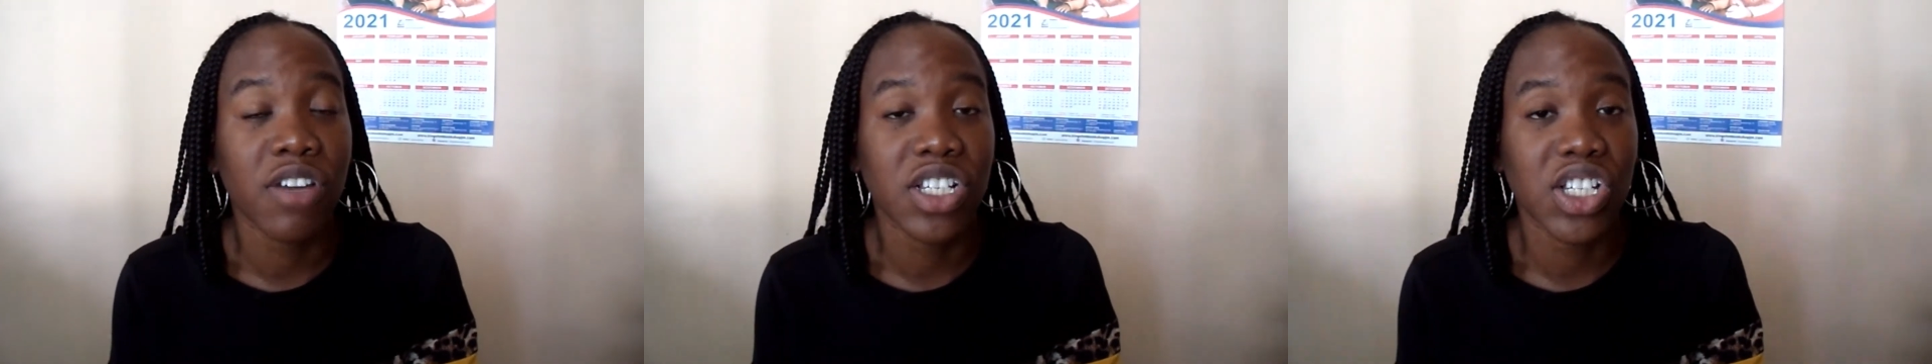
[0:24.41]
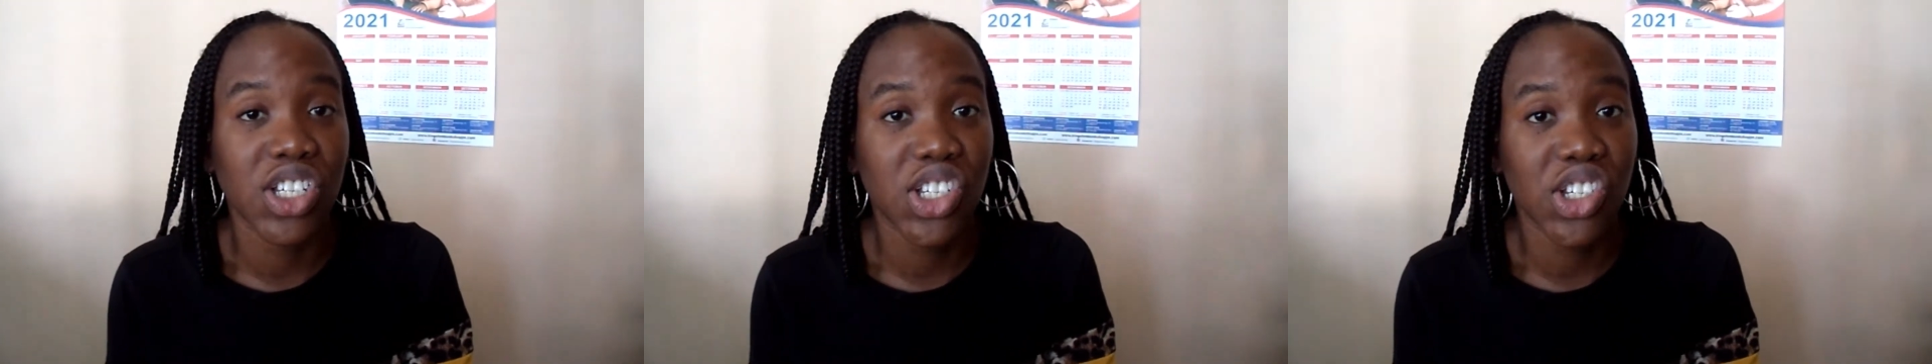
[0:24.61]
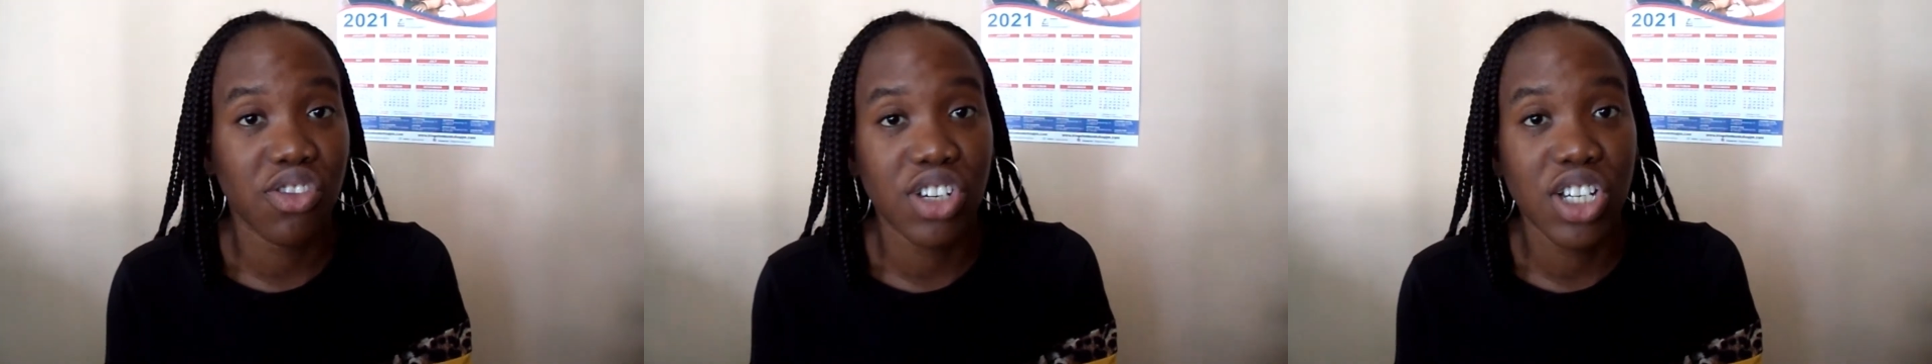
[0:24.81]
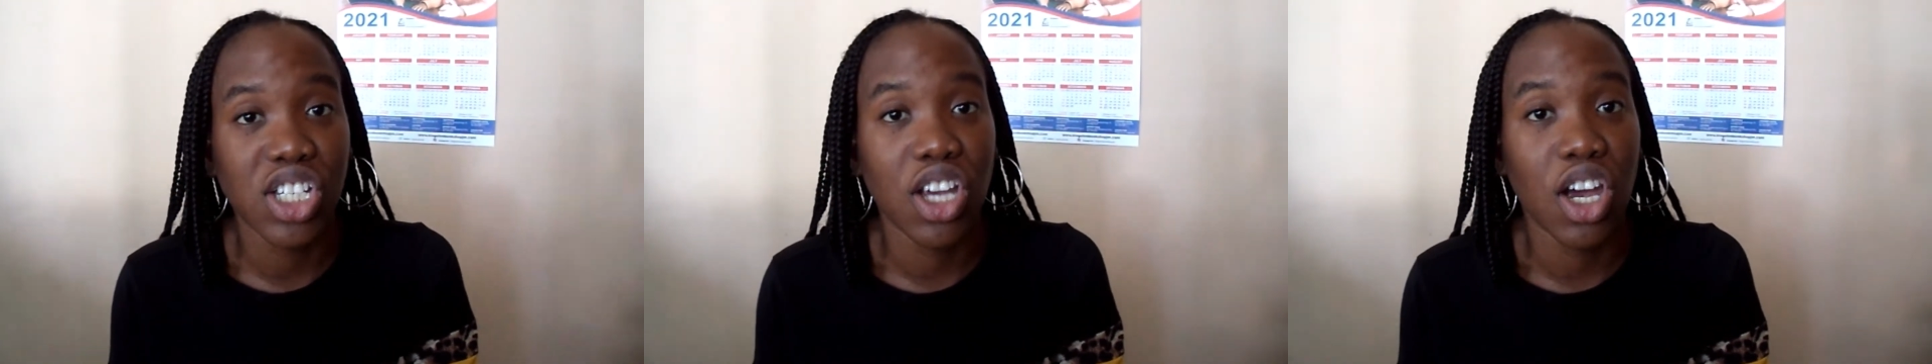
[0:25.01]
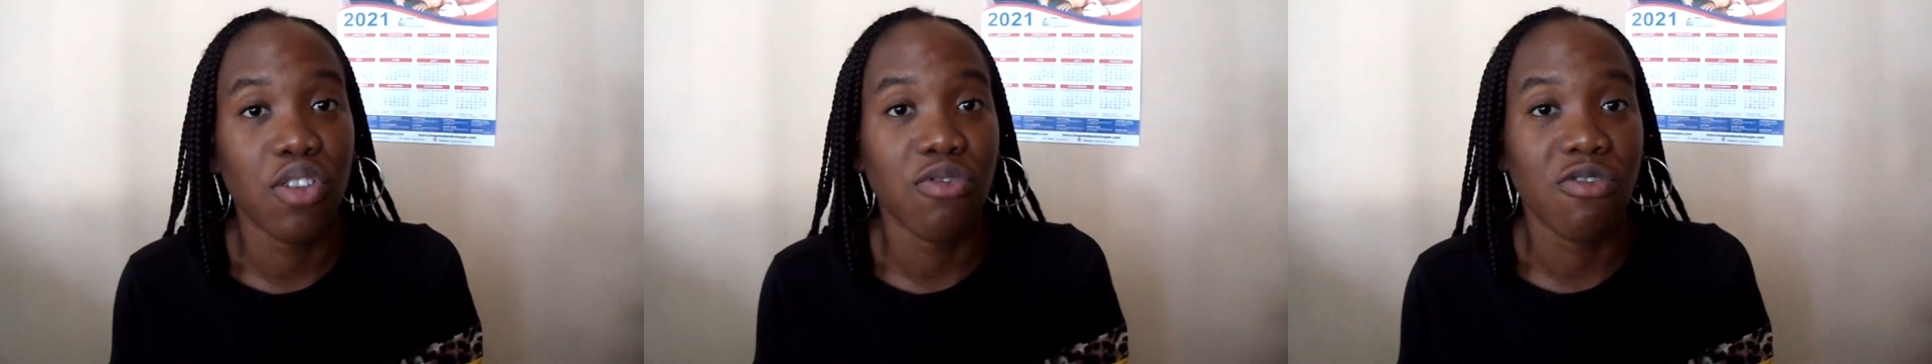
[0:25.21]

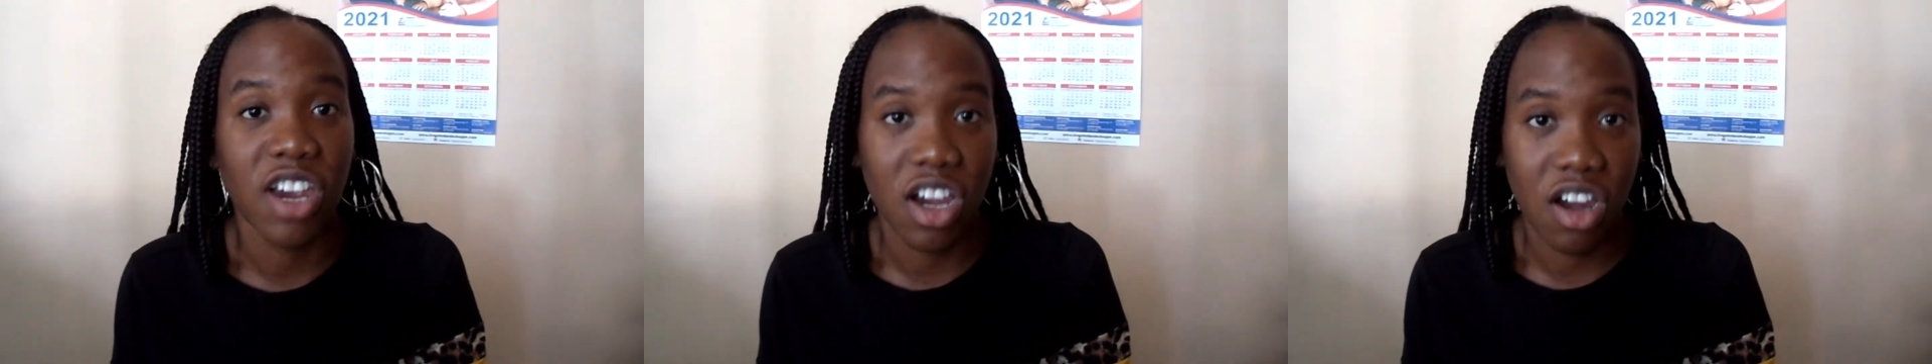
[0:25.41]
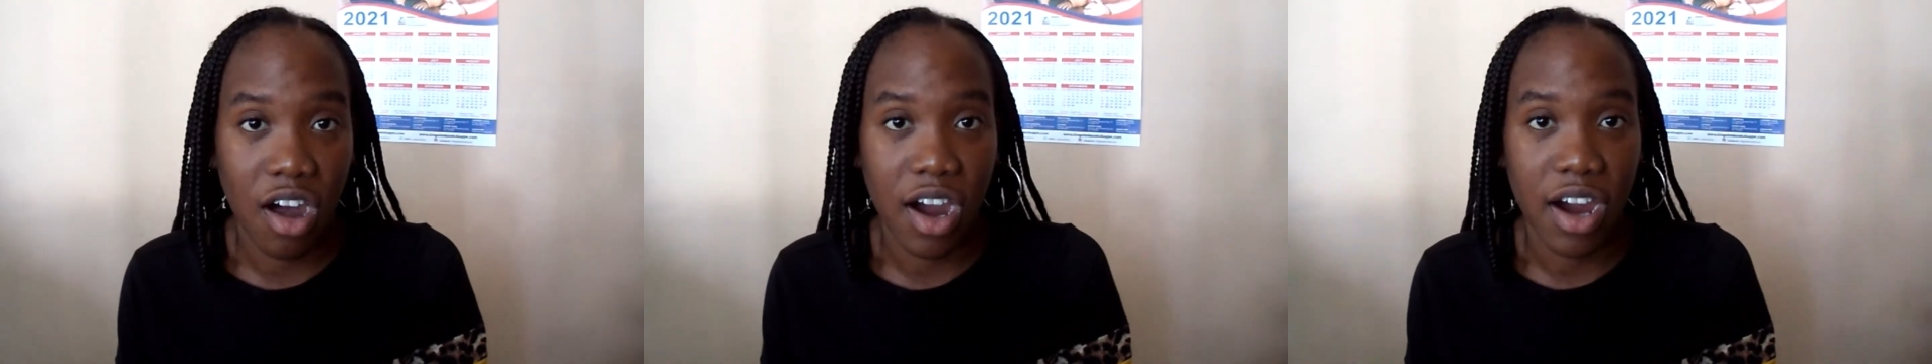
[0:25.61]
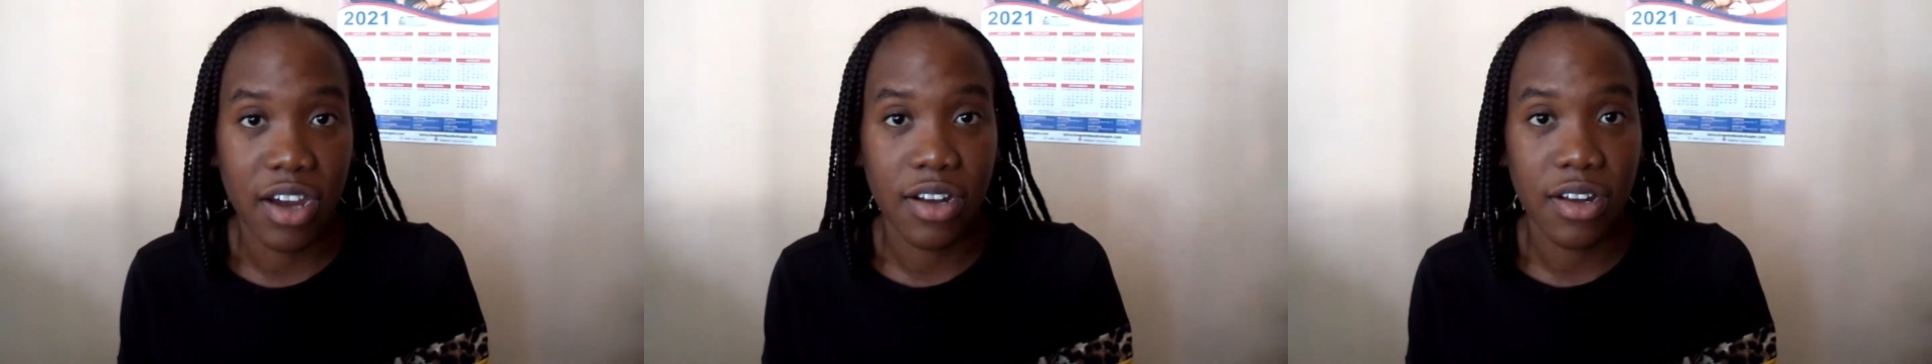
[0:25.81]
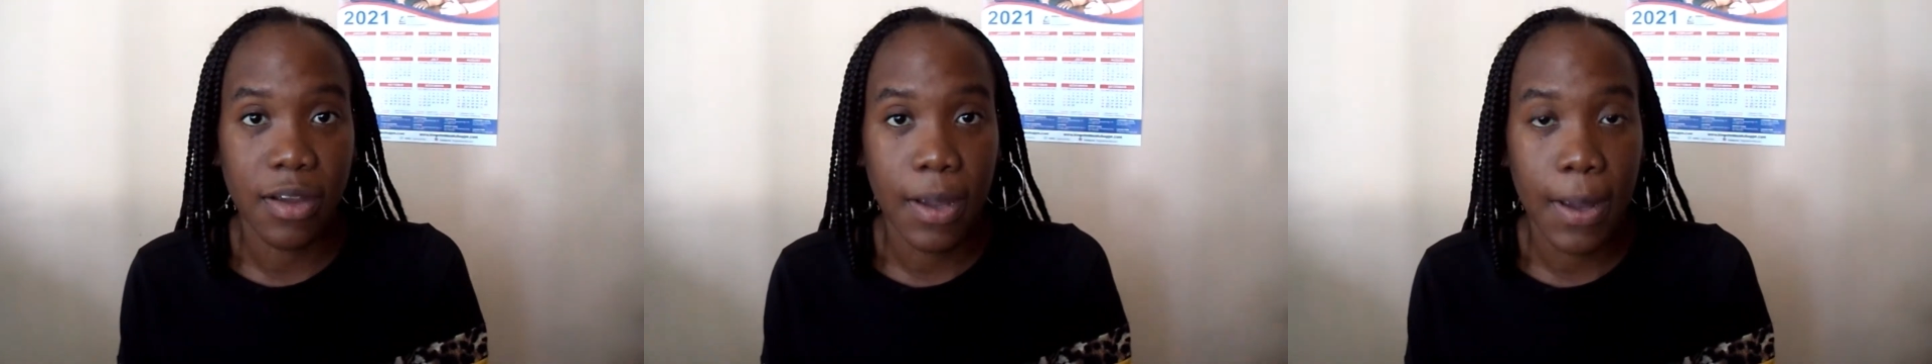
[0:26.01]
registration record,